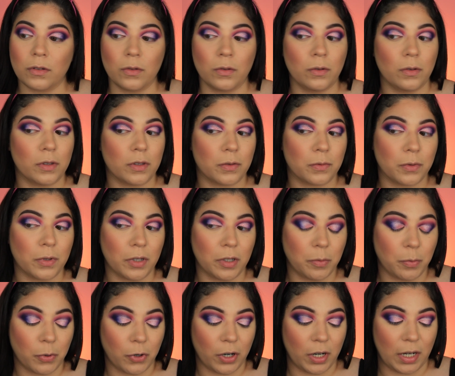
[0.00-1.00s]
Ooh, it's really
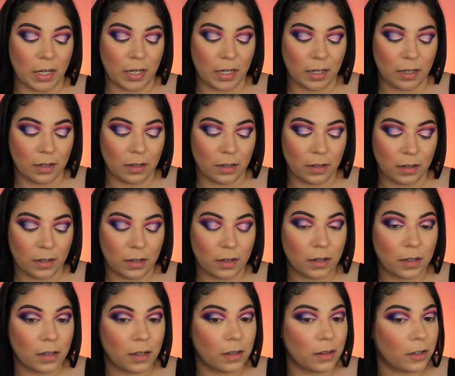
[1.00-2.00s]
pretty,
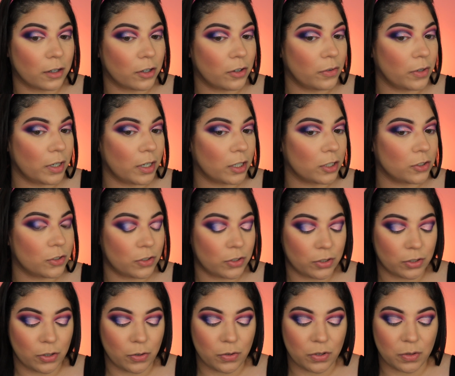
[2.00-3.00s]
and they're going on
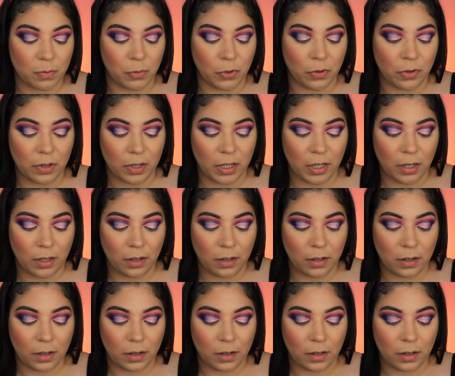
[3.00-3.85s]
so smoothly